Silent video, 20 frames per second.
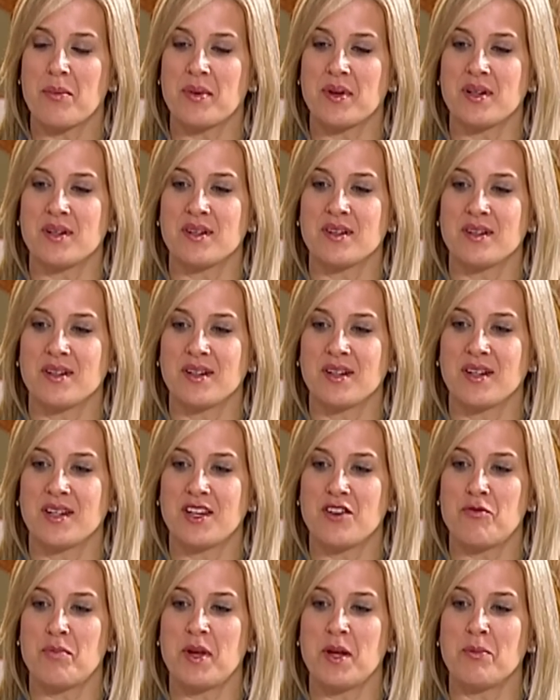sure. and
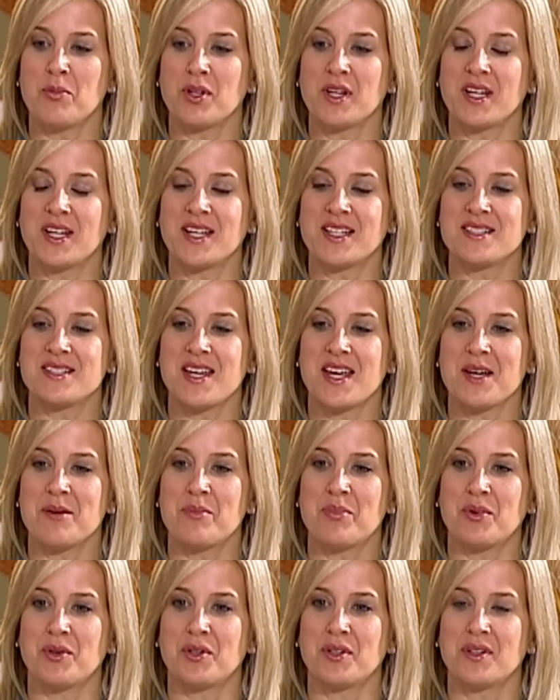give people an
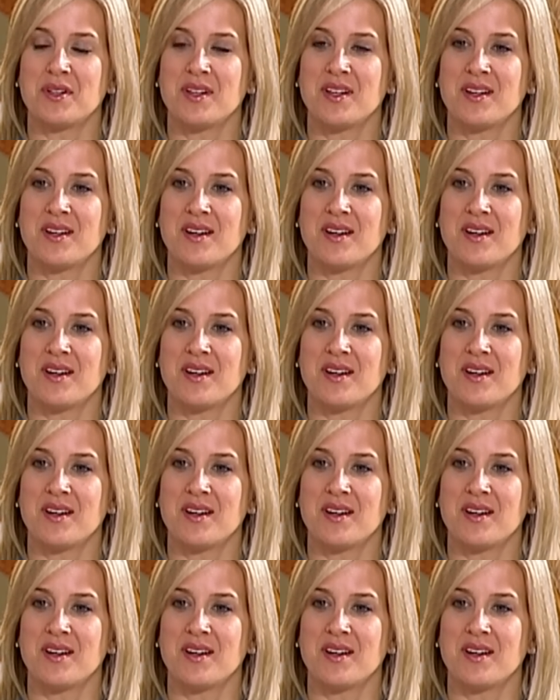example